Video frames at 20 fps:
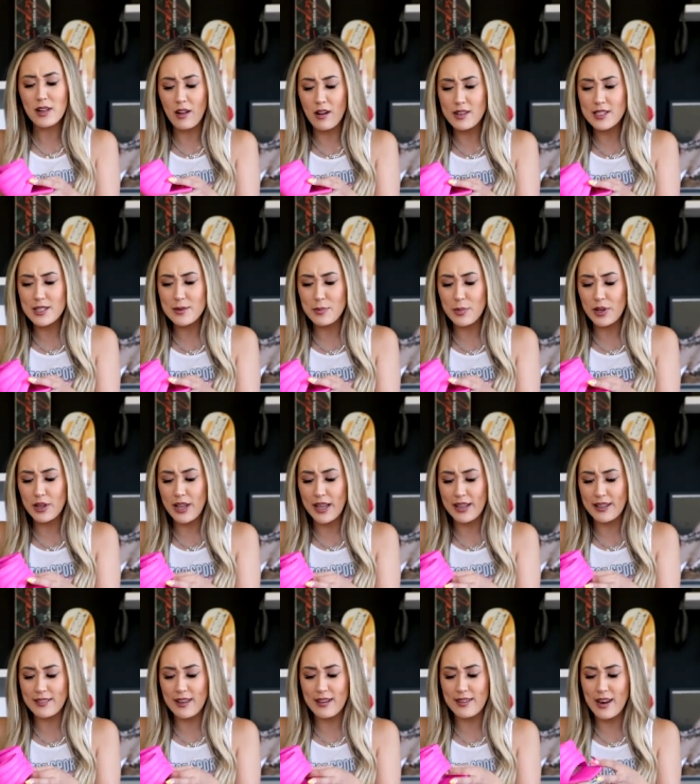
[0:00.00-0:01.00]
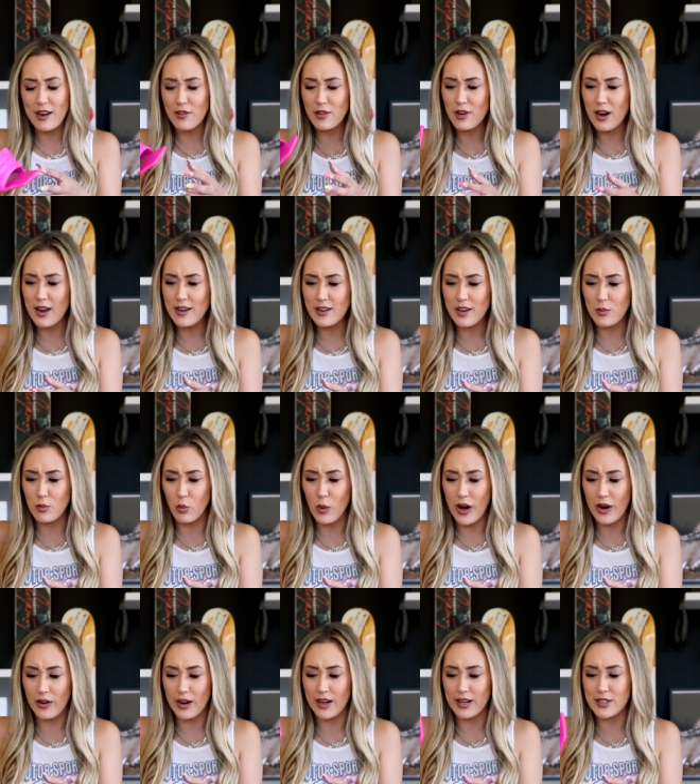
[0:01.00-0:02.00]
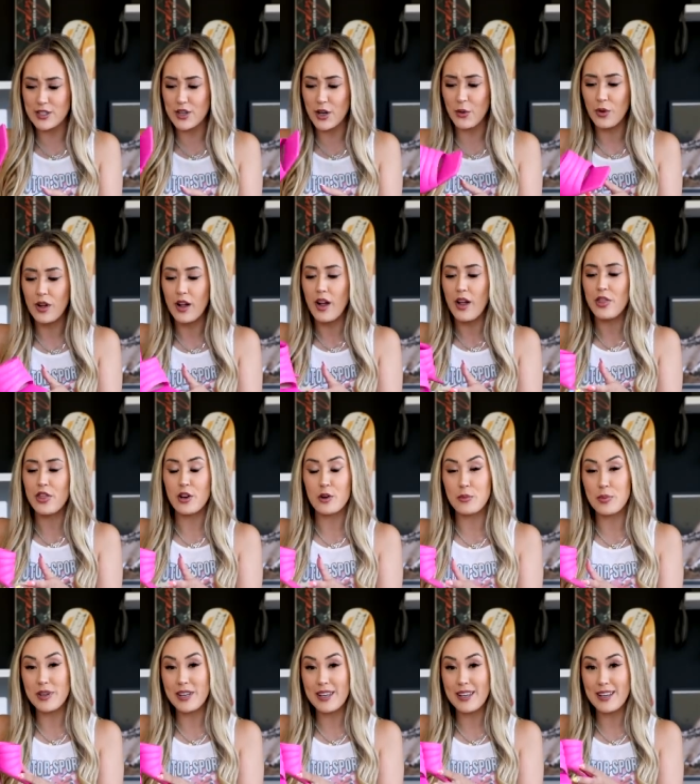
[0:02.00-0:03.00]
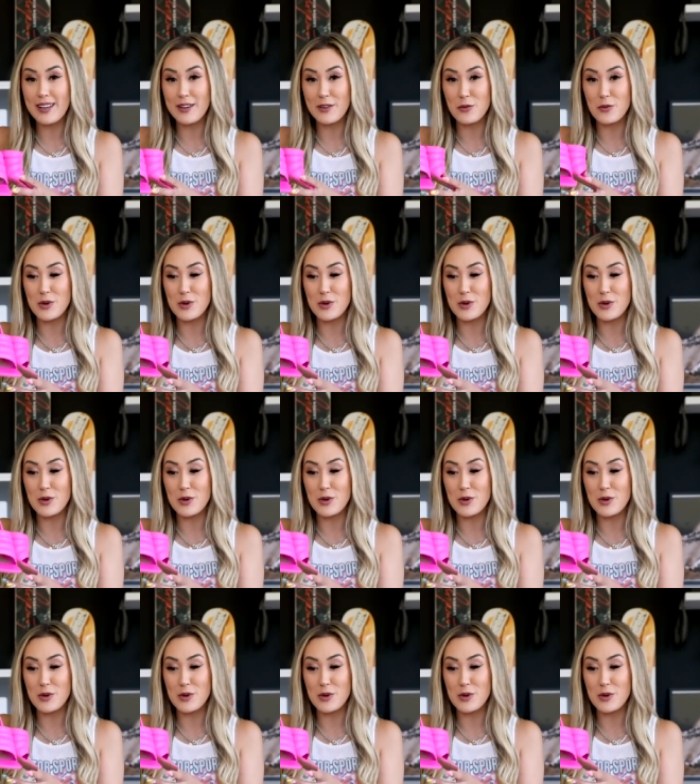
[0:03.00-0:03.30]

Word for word: closet but like never ended up wearing. So they're being